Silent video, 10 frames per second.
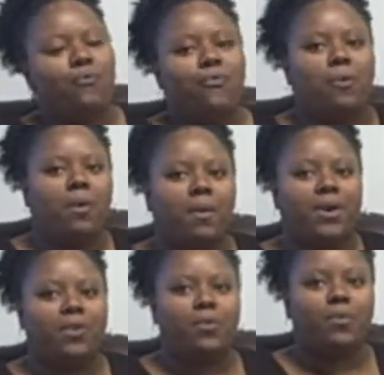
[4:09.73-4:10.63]
For what
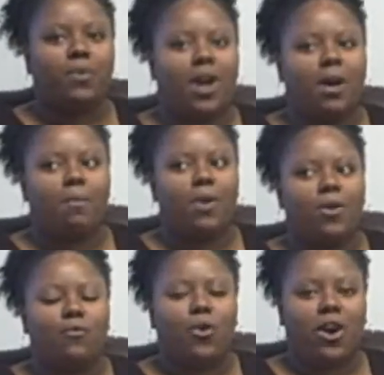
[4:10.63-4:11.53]
we do
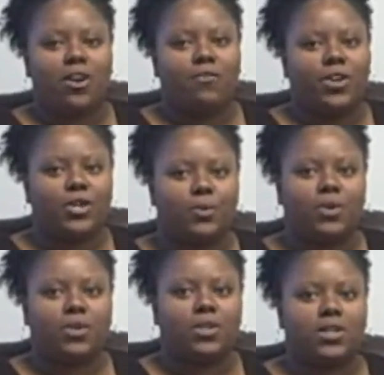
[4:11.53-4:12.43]
for our
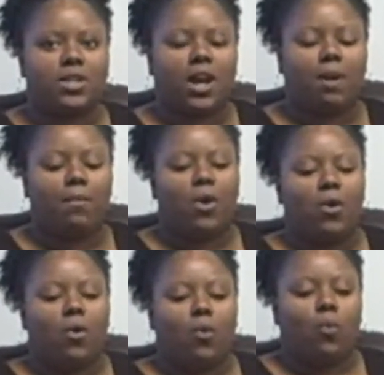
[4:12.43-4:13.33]
individuals,
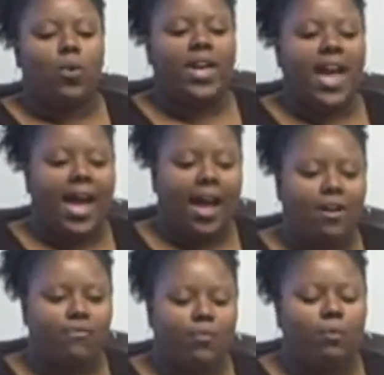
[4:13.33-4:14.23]
we
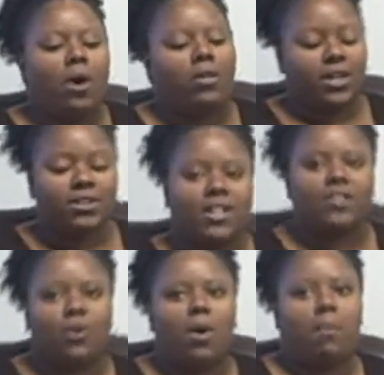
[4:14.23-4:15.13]
have, well,
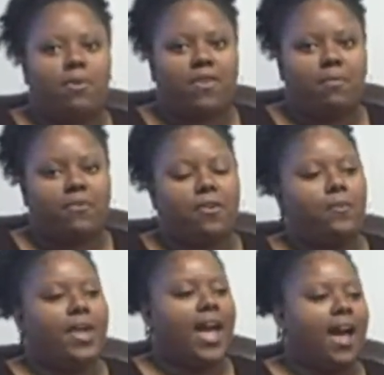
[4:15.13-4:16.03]
it's a cooperative effort.
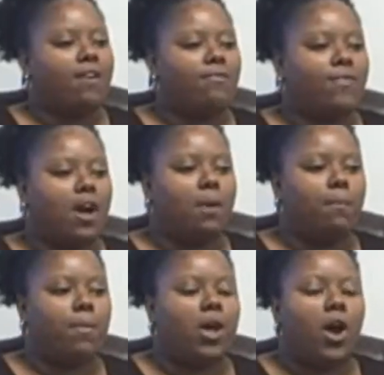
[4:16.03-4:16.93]
We have
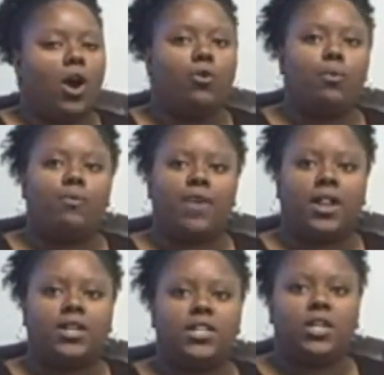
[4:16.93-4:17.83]
a group of
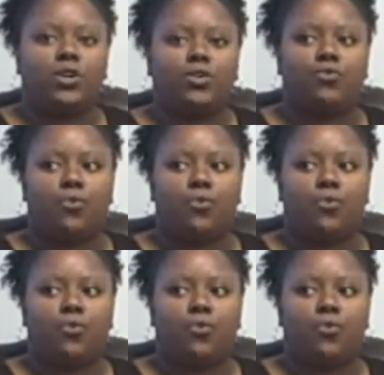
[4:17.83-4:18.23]
volunteers